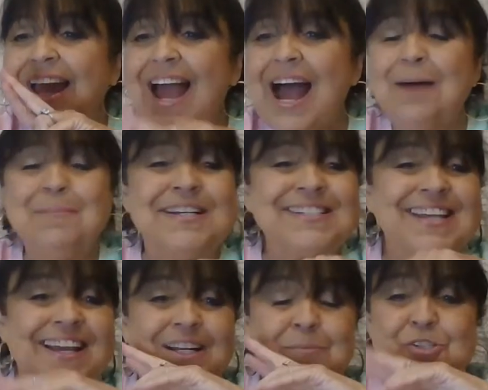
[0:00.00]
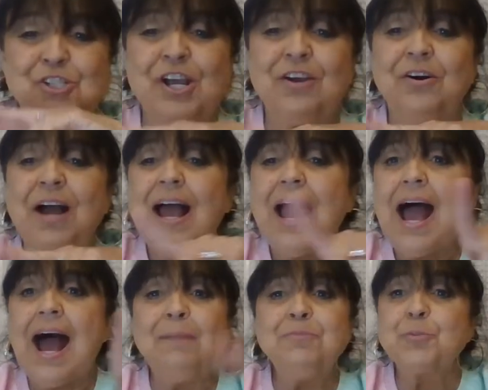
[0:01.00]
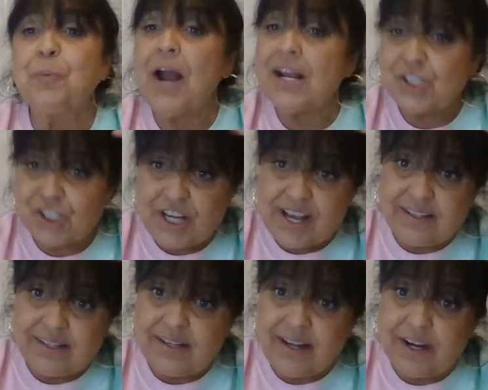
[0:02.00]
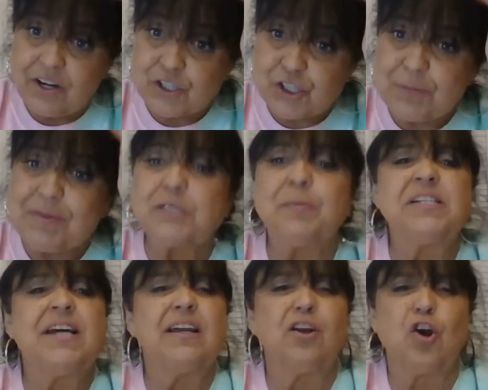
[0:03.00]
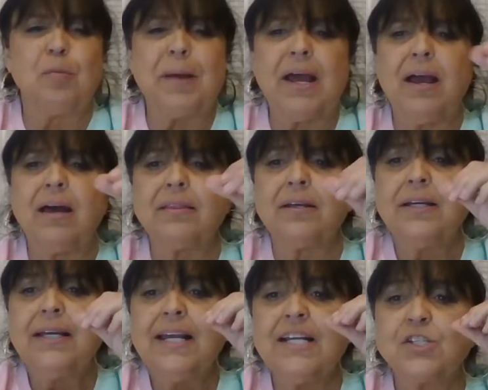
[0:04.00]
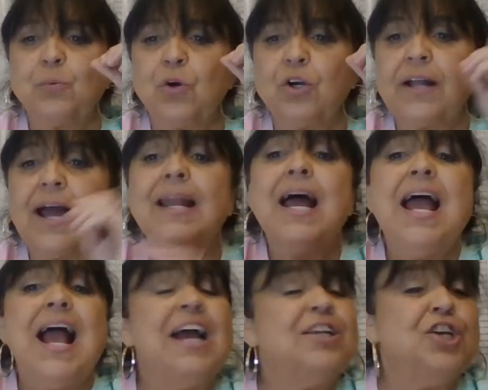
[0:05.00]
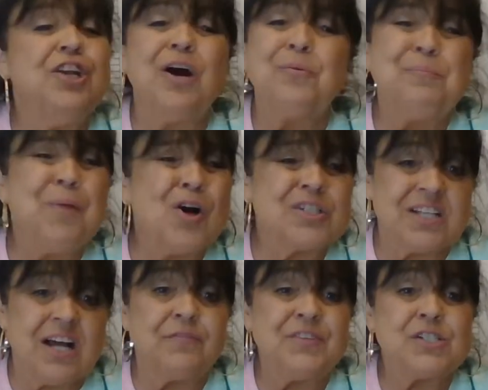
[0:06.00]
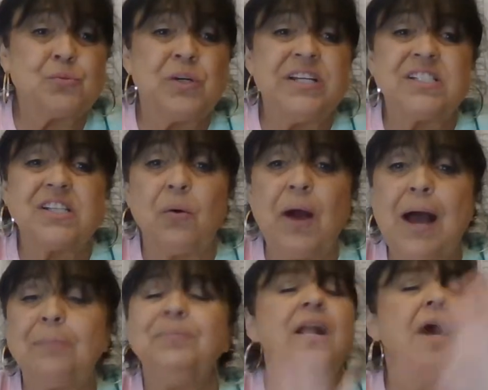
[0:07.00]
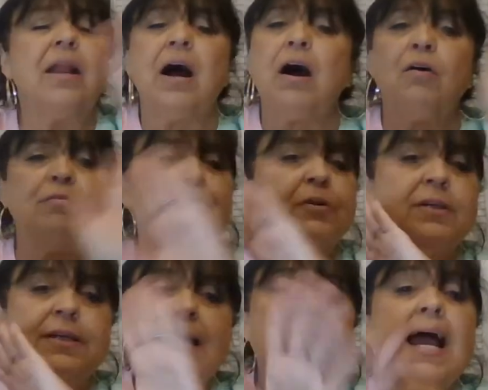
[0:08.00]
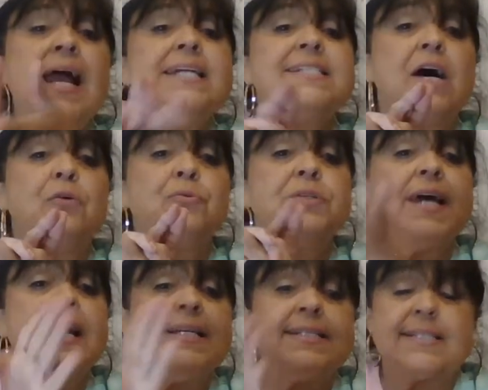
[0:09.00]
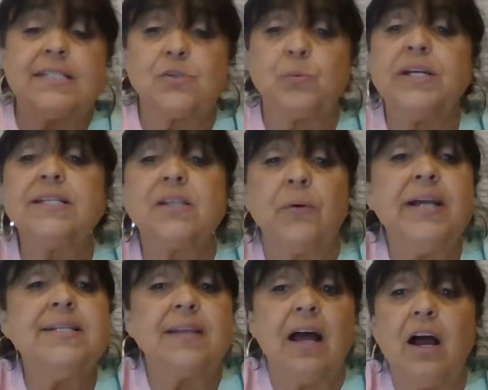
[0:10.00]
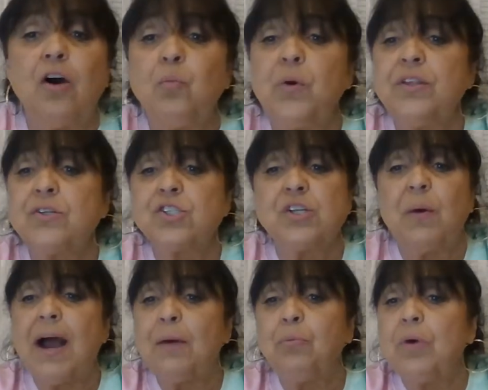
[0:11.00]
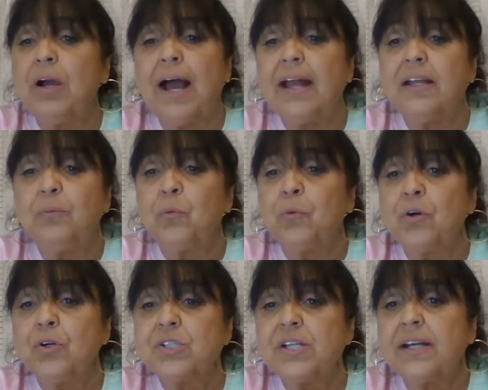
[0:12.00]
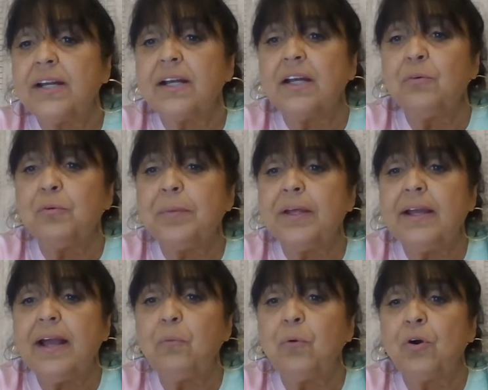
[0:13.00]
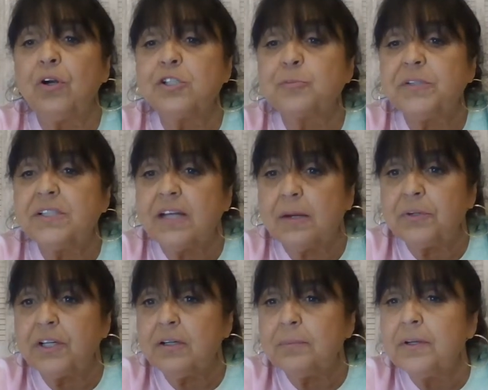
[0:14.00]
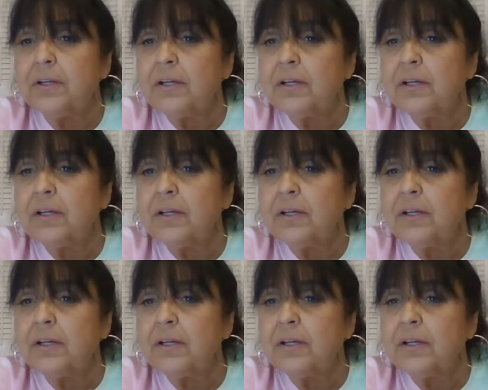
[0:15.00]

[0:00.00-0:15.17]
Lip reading: I miss Kelly Michelle. I'm surprised she isn't in here. She must be taking her bath. It's a work night. And, Mark's off this week, so I'm not off. He's on days this week, so he's at home with her, so I didn't want her to stay down here with me. I want her to spend time with him.